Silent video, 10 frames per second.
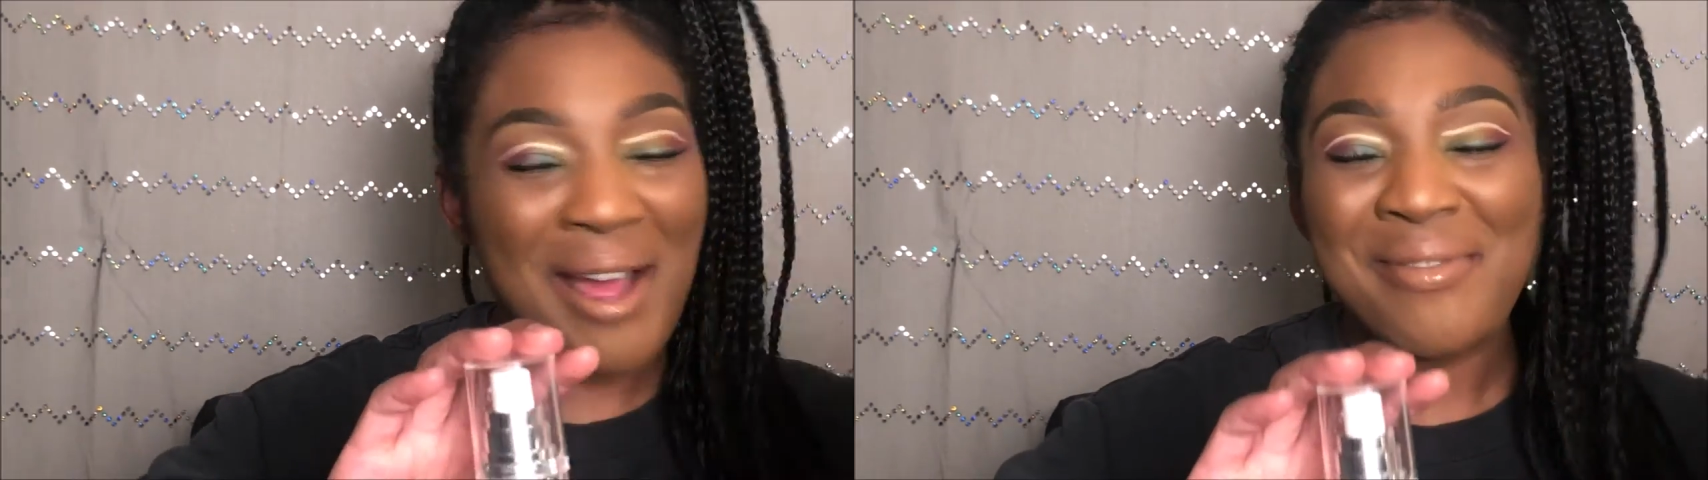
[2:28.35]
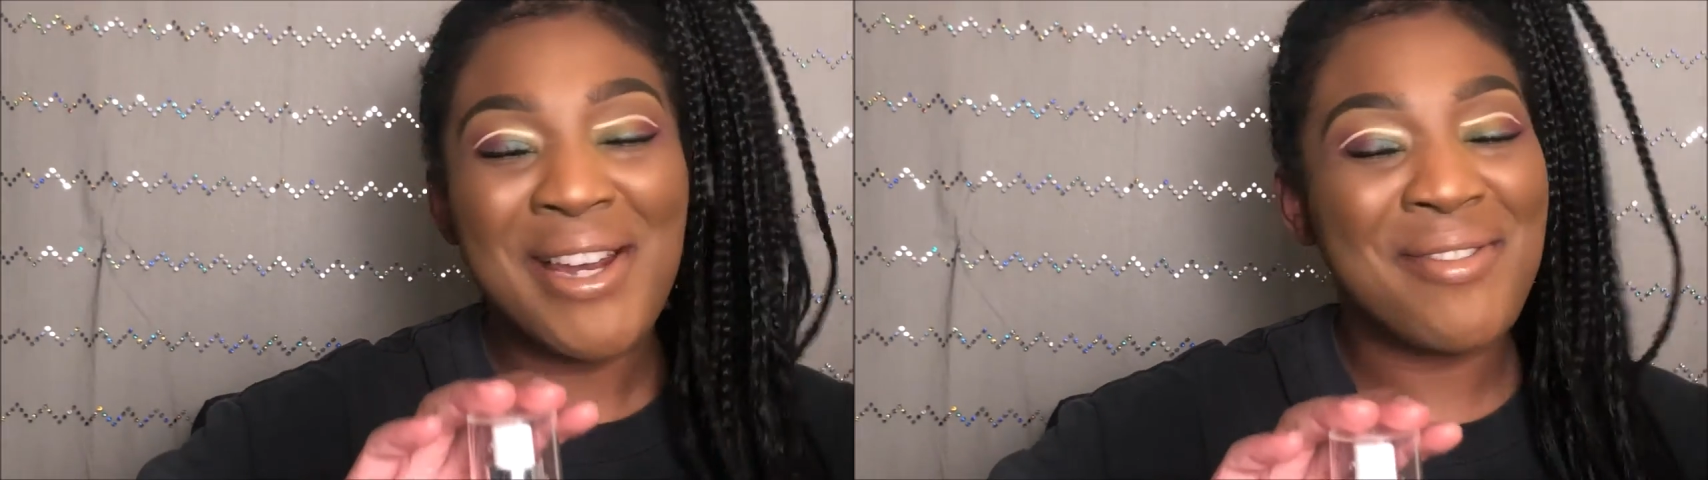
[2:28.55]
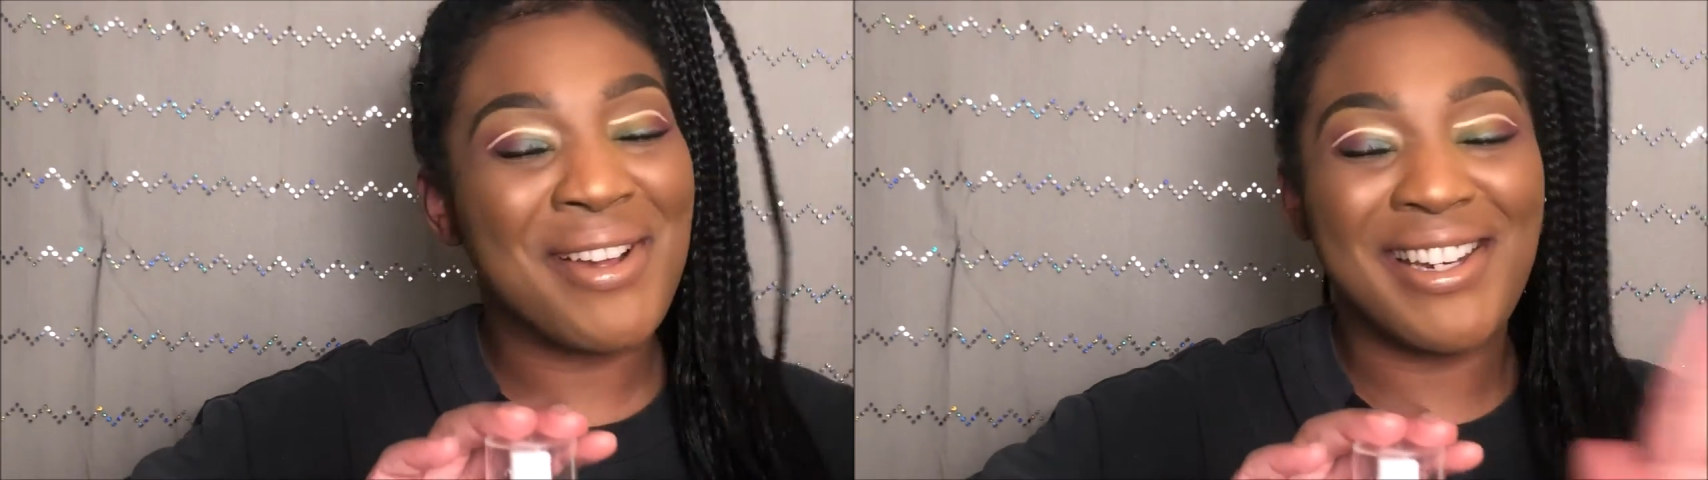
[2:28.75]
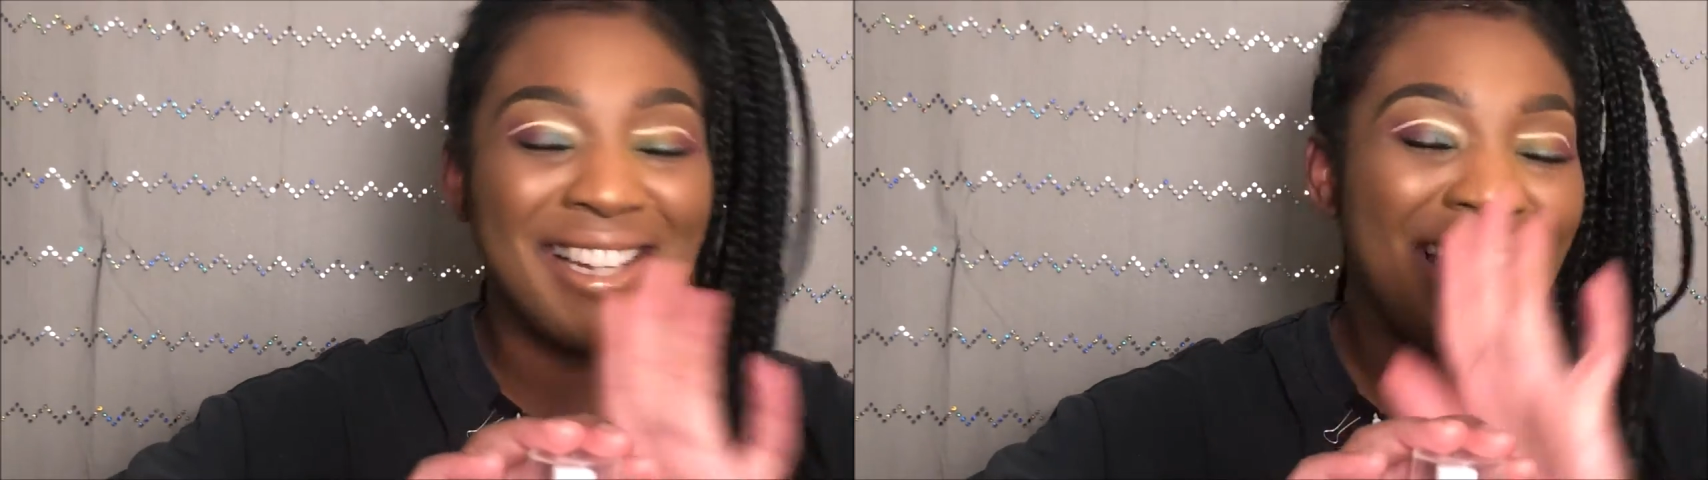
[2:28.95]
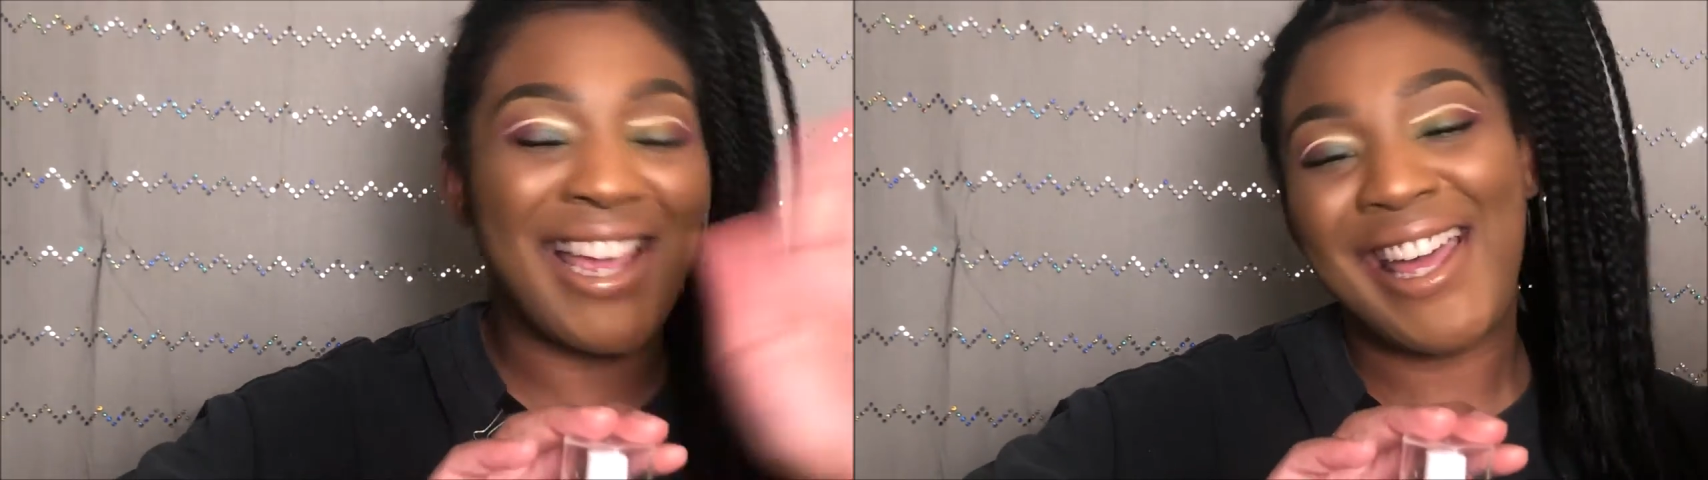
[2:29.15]
I'm not even
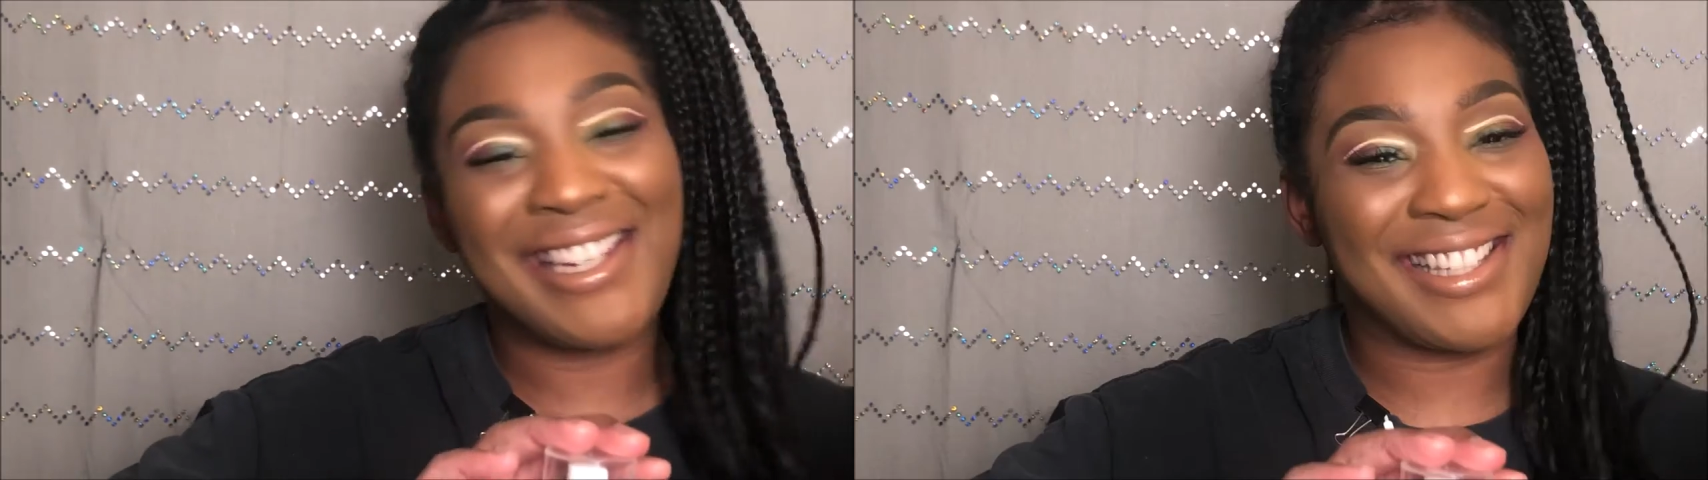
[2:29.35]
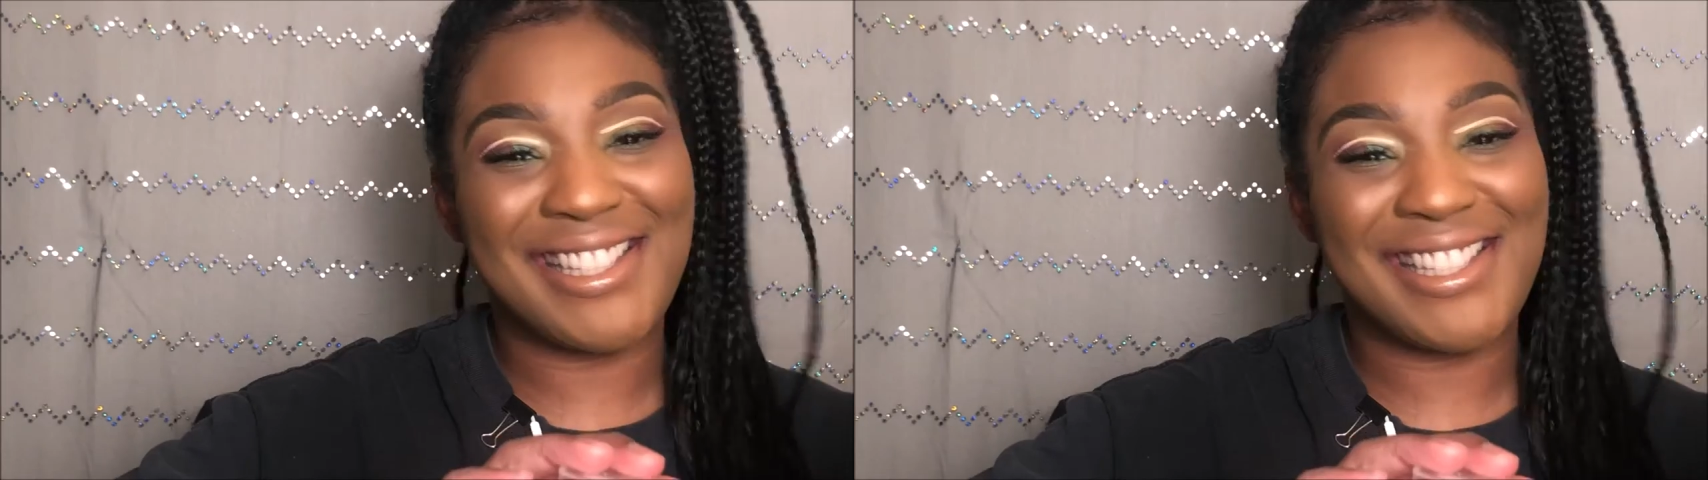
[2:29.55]
gonna like edit